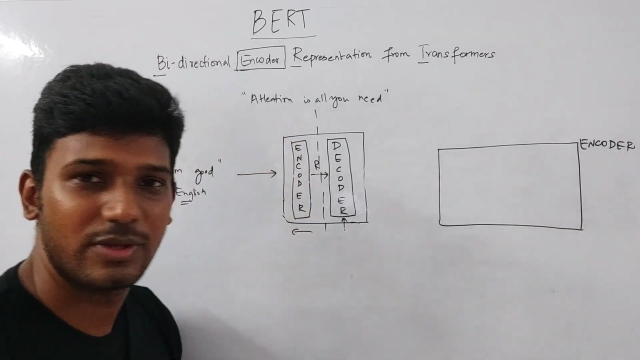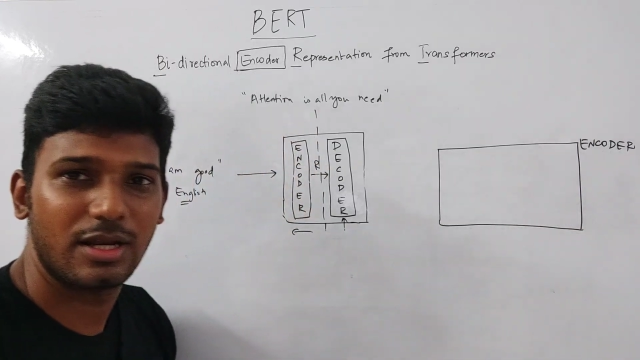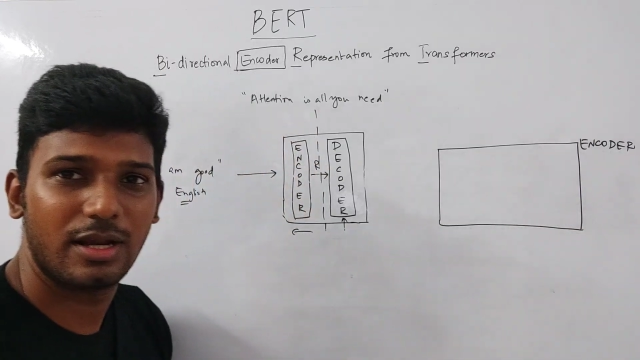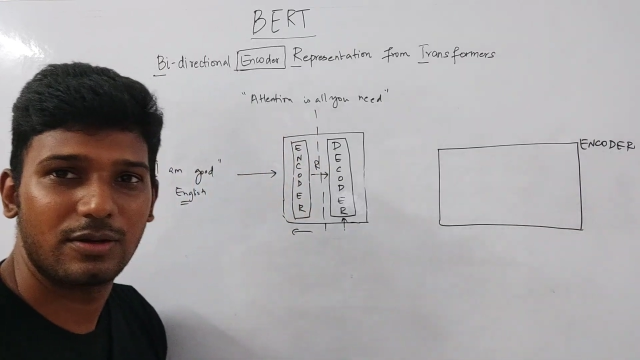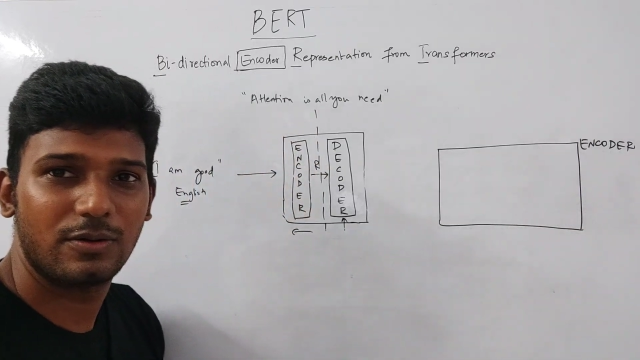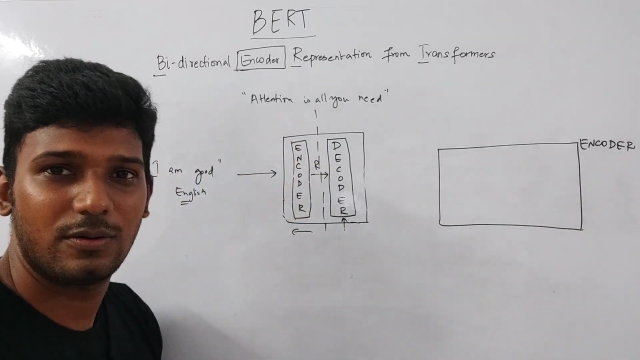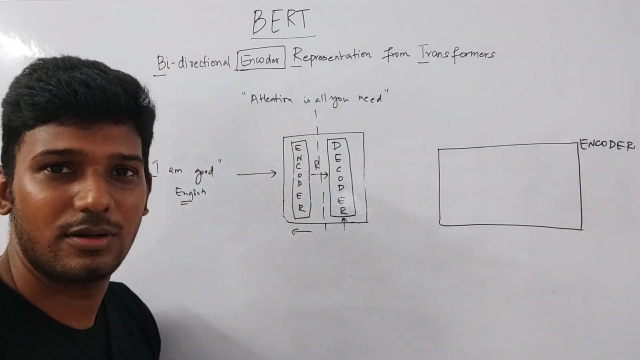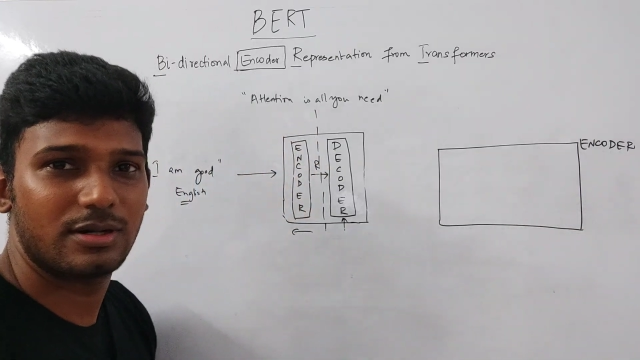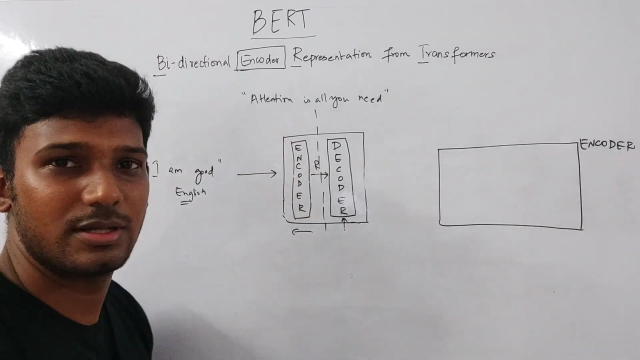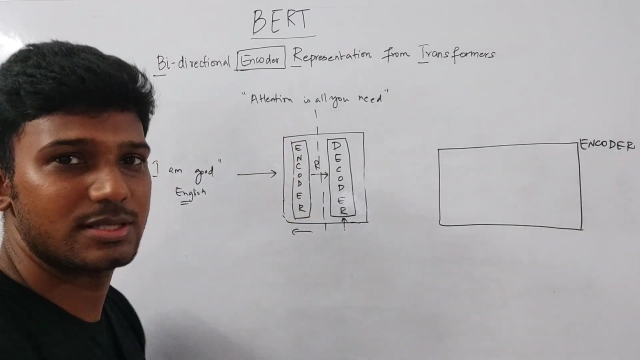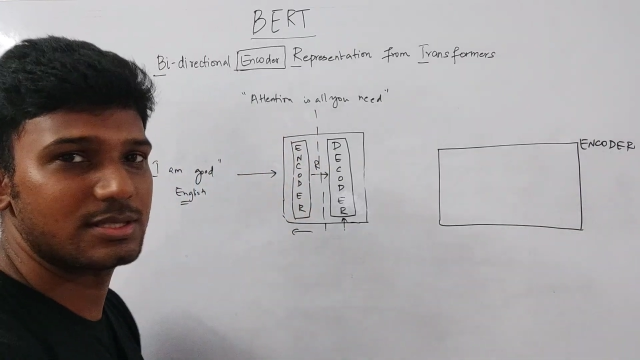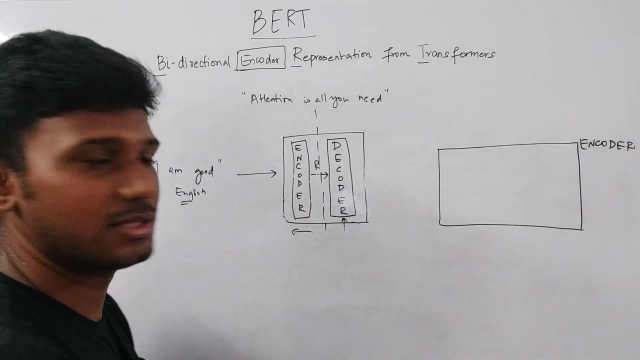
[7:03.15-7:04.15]
the
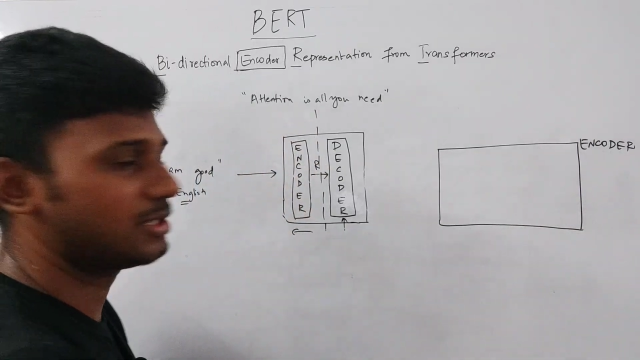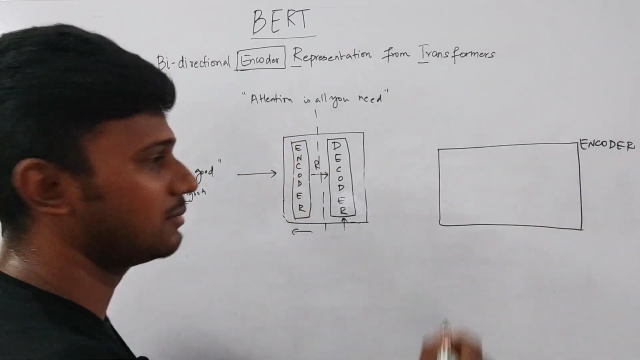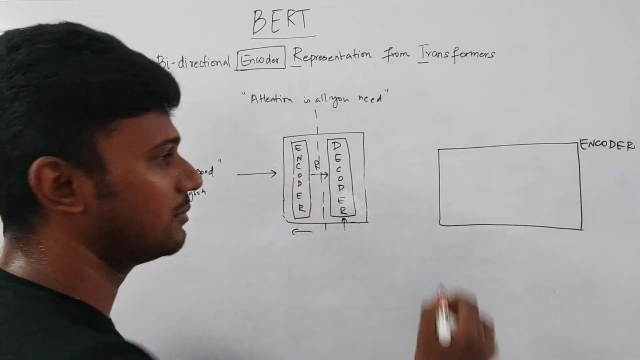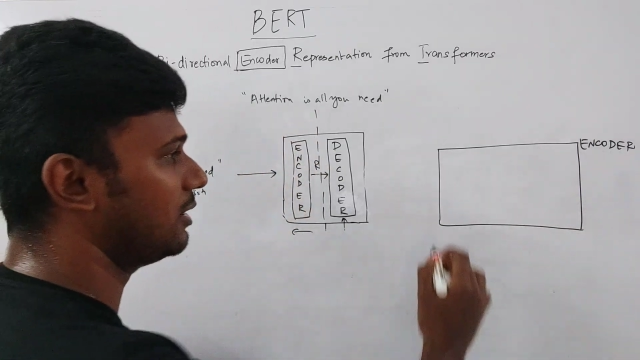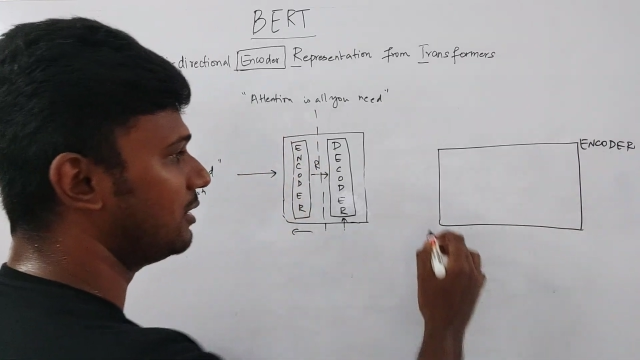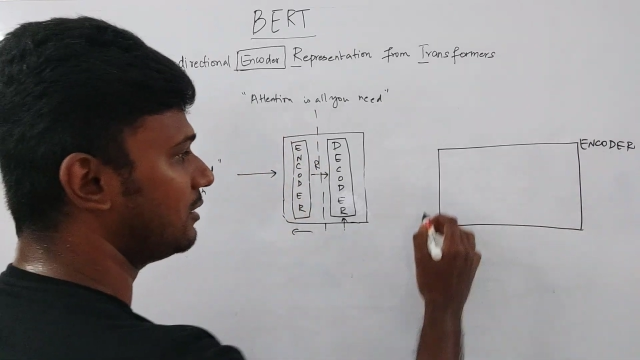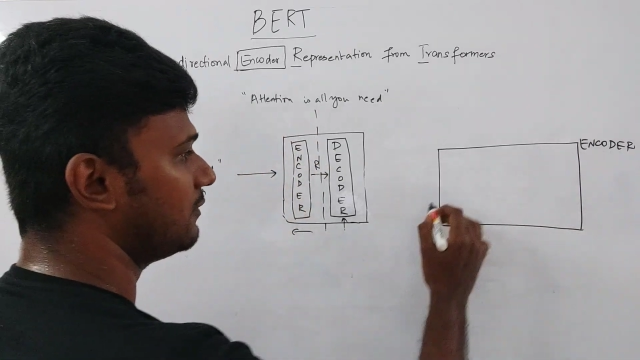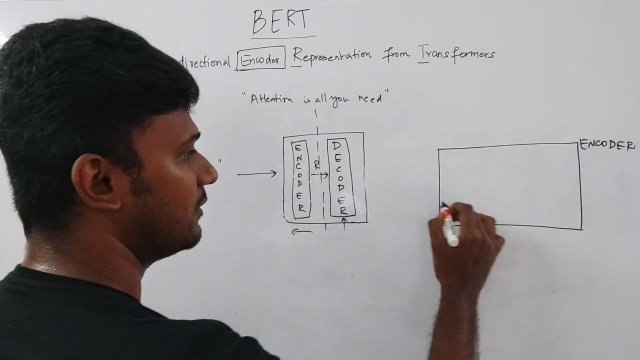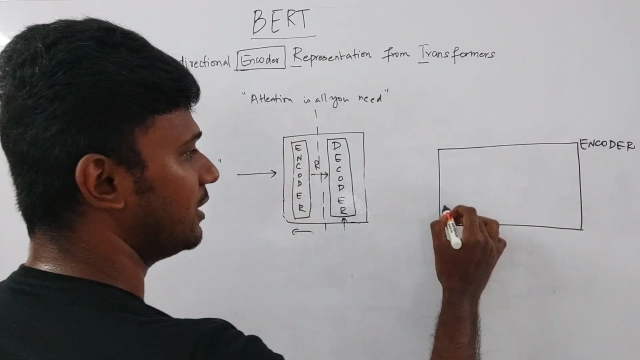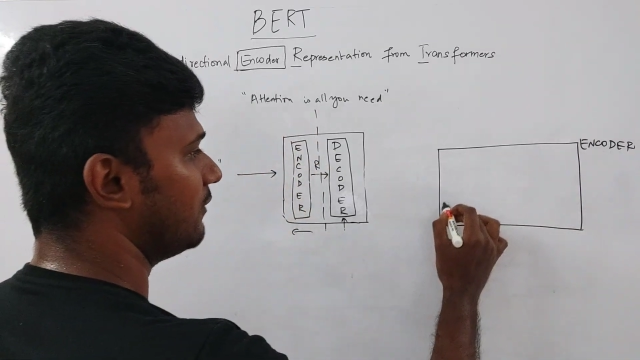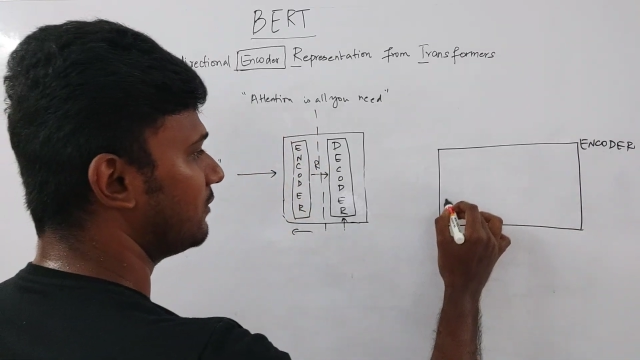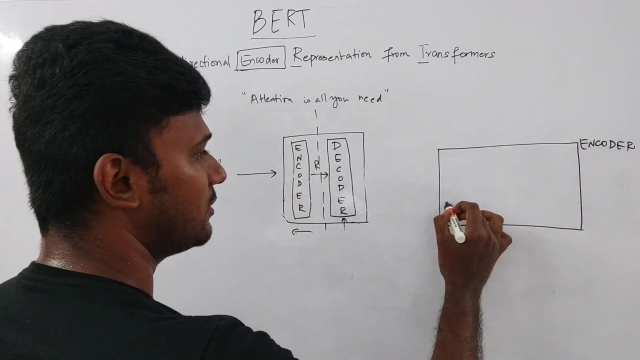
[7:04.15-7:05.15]
encoder is nothing but
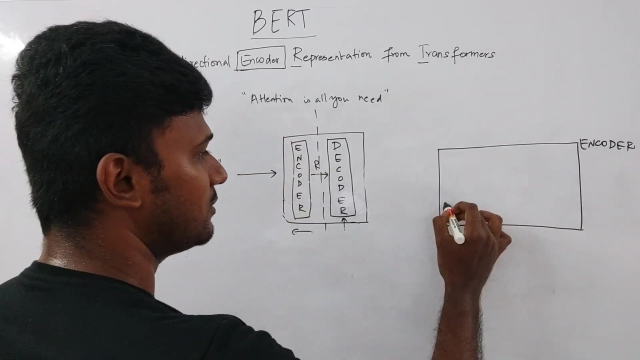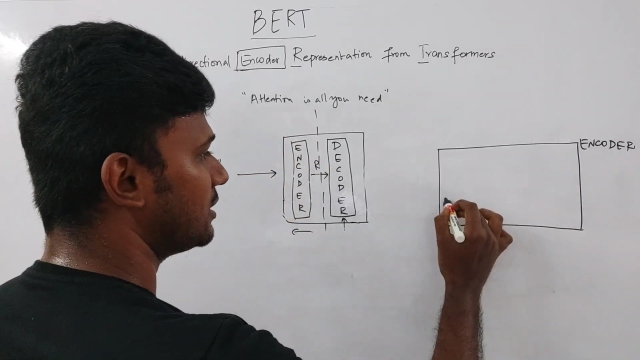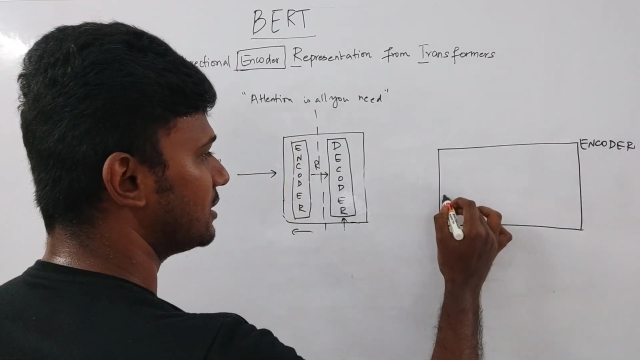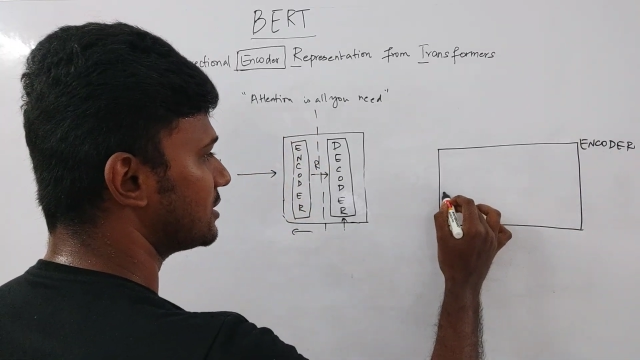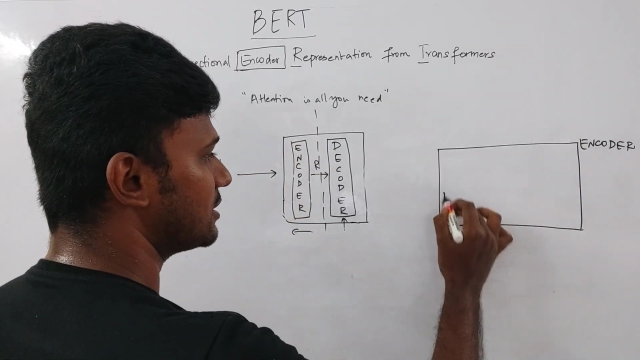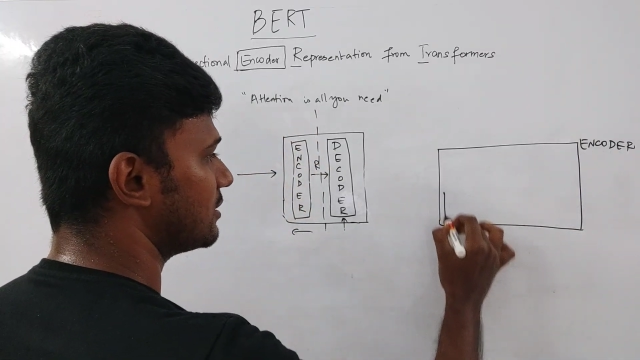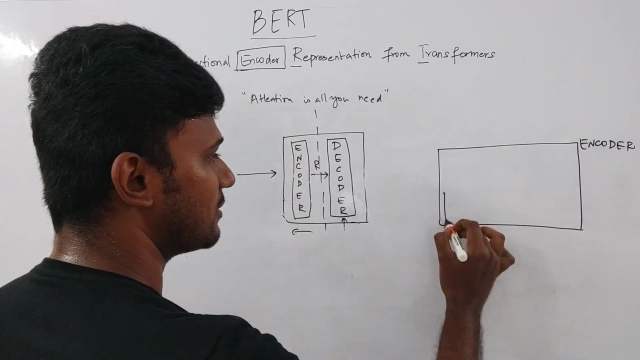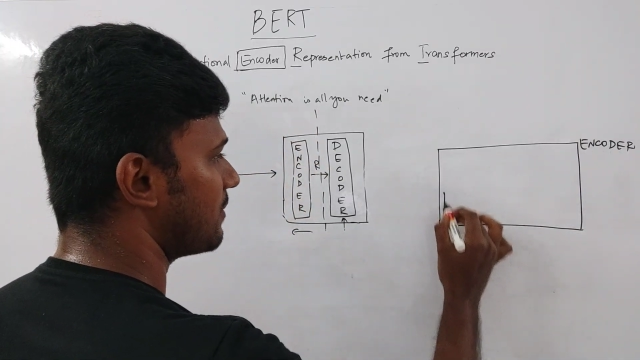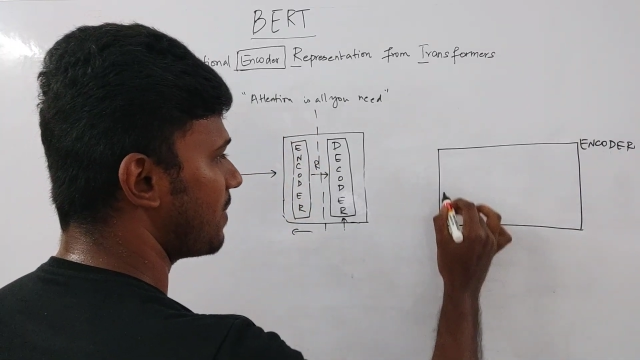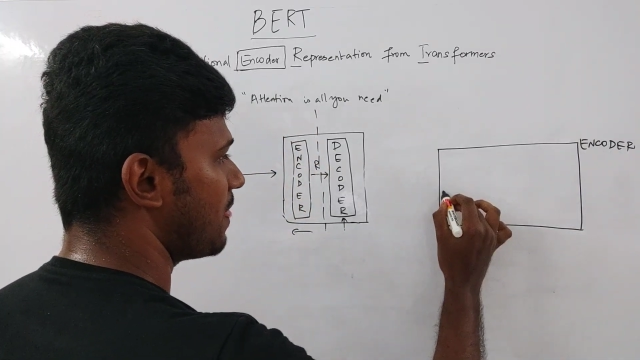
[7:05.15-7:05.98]
we have two things here.